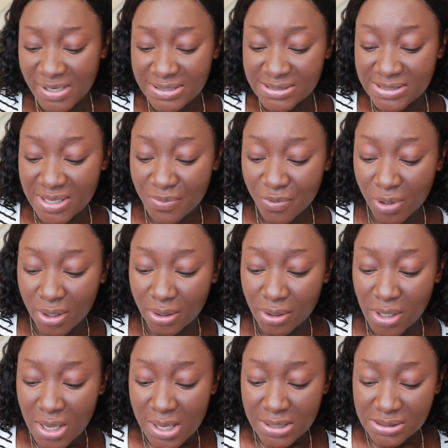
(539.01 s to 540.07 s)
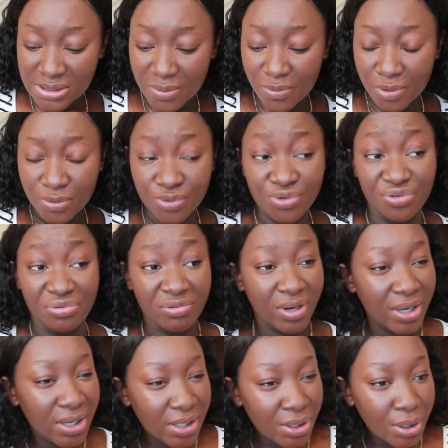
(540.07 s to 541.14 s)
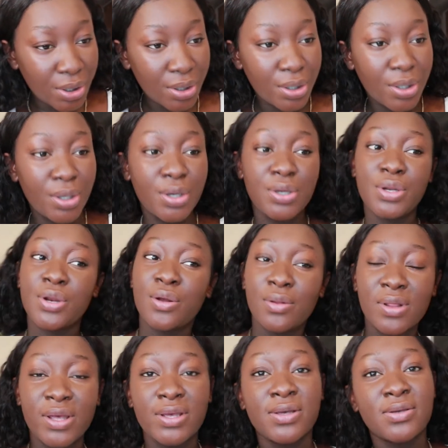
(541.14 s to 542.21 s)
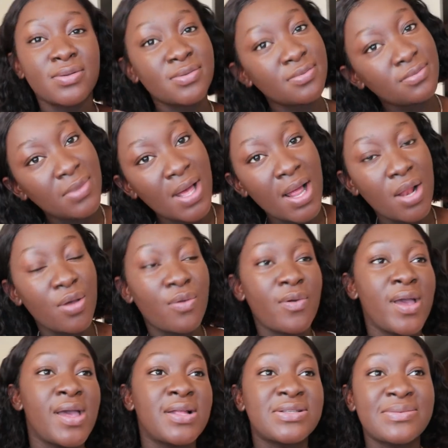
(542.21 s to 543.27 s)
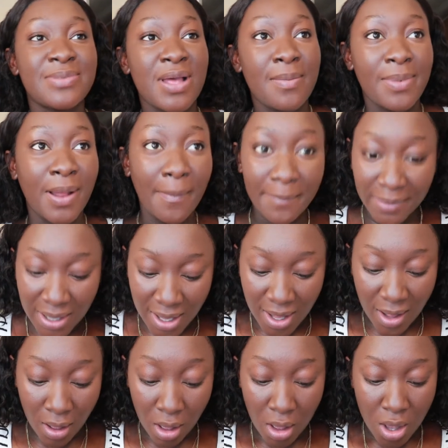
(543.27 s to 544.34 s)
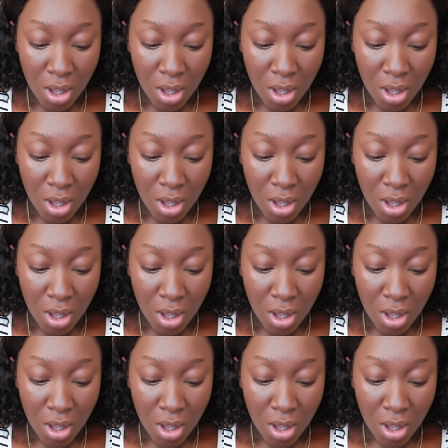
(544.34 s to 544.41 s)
someone who's really good, you know, like eloquence, blah, blah, blah.